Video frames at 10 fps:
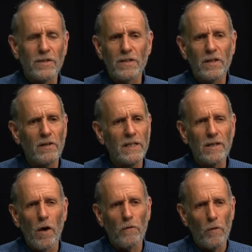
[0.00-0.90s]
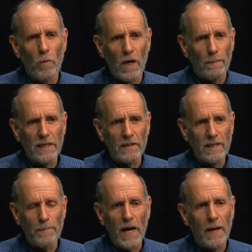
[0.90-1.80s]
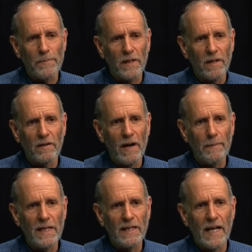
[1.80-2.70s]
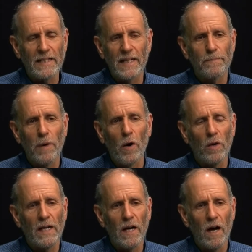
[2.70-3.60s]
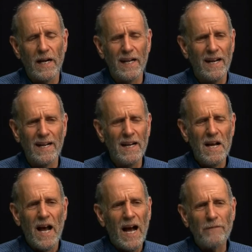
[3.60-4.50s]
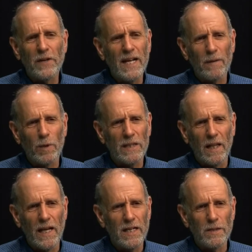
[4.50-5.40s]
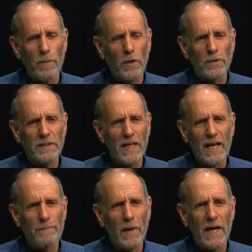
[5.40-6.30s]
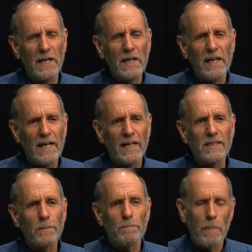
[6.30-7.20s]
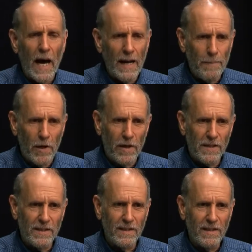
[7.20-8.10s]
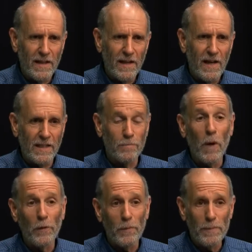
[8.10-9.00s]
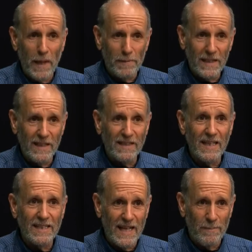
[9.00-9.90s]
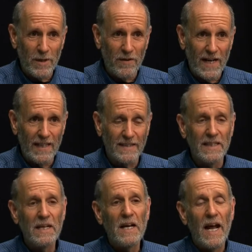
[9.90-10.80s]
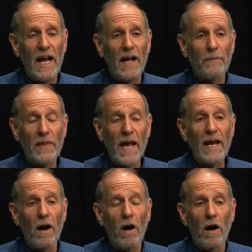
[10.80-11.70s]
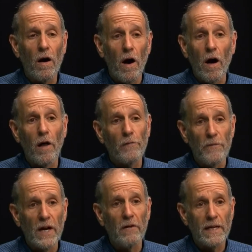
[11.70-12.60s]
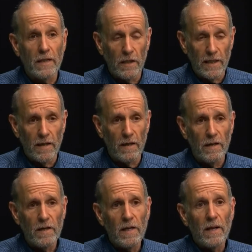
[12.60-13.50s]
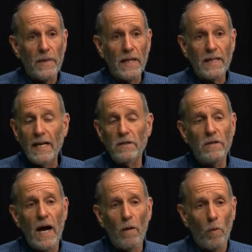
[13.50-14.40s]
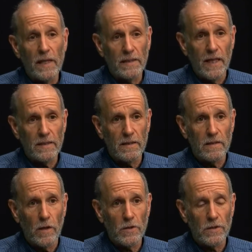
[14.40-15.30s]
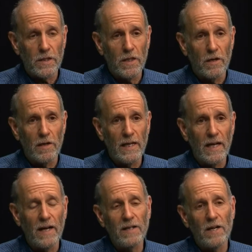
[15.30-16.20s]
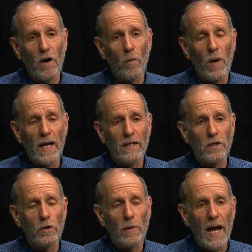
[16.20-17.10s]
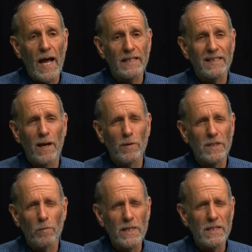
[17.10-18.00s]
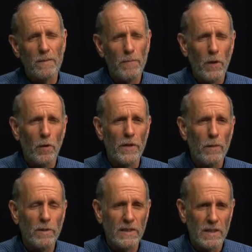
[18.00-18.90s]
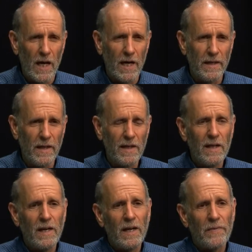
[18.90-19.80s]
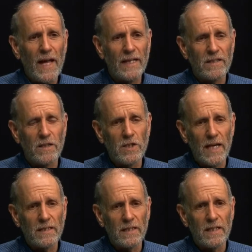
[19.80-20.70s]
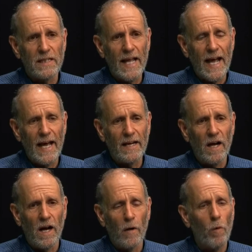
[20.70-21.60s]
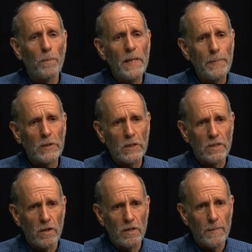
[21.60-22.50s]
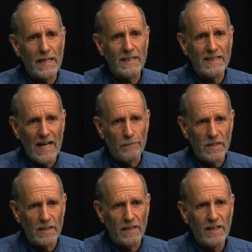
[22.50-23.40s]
Security is overwhelmingly popular. I mean, they did polling on it, and I forget what the latest poll said, but it's bipartisan. It's both Republicans and Democrats, and they are all very clear that they do not want cuts to Social Security. You know, when you asked, there was a recent poll that was done that suggested that uh, were people concerned about the deficit?